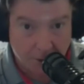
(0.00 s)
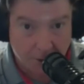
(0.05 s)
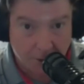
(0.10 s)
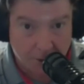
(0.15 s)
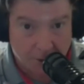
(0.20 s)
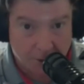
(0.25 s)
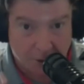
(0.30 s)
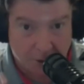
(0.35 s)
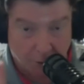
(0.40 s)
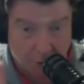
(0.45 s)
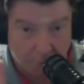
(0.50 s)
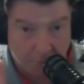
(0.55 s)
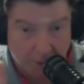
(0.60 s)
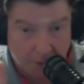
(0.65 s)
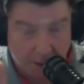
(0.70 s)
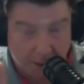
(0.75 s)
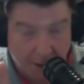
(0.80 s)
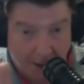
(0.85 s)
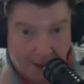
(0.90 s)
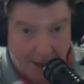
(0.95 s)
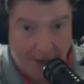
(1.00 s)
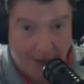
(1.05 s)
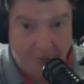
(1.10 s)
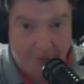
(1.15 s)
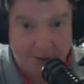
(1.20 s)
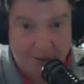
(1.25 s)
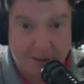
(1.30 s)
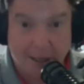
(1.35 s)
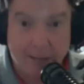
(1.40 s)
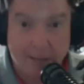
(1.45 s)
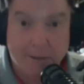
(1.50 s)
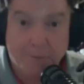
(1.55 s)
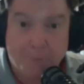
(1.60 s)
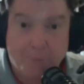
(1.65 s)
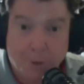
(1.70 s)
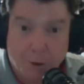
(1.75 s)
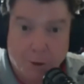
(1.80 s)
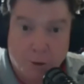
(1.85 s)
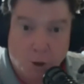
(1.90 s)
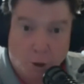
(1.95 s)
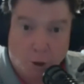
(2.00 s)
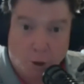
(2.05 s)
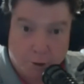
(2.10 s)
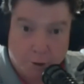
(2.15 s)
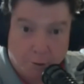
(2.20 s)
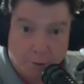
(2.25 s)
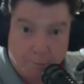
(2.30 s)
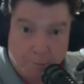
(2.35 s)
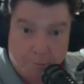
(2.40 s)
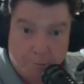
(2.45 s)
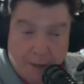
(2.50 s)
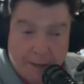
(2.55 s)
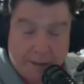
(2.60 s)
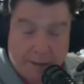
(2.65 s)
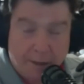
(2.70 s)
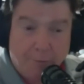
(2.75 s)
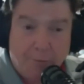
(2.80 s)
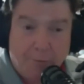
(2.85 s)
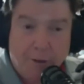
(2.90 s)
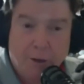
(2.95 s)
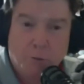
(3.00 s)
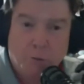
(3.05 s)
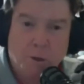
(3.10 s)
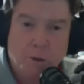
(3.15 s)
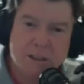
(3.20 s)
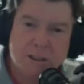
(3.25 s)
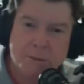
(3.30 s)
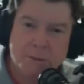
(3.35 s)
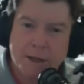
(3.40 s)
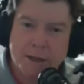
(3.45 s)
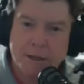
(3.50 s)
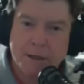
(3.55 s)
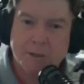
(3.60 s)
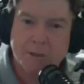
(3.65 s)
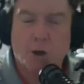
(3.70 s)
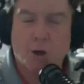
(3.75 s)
So I even said to Phil Coulter, I said, Phil, what's the biggest song